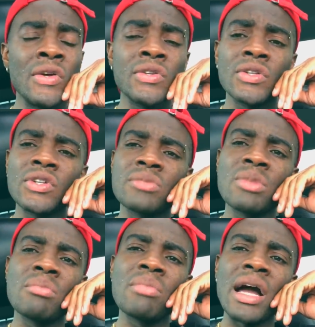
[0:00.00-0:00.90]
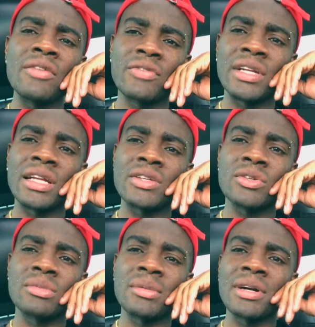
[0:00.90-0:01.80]
So just be mindful of that
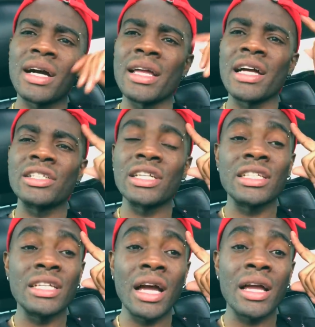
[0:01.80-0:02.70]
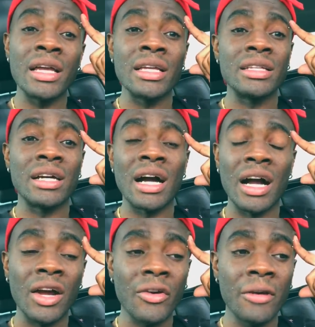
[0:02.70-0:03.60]
something, because you're
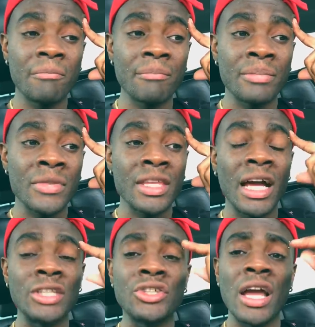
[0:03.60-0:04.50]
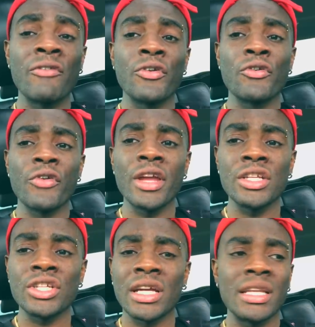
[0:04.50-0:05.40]
angry, you drive with
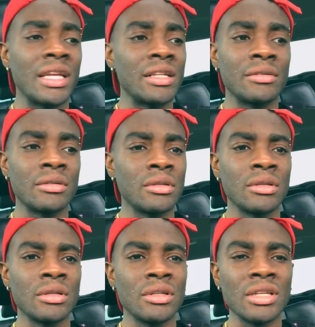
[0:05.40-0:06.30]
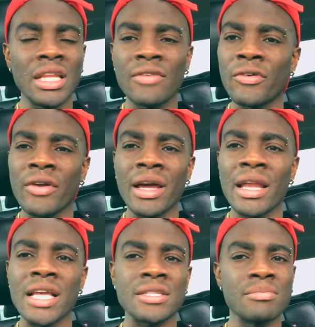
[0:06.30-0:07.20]
rage, and then you don't even
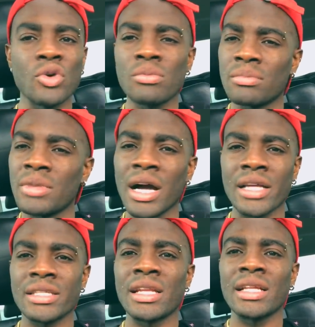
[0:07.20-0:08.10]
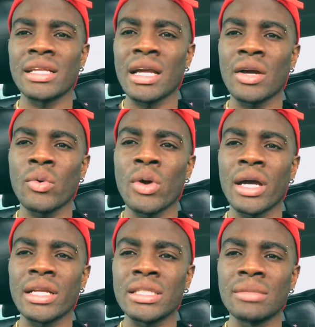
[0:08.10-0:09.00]
realize, boom, accident can go
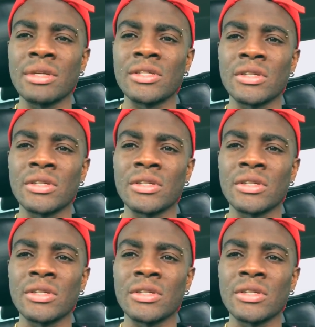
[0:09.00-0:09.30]
on, isn't it?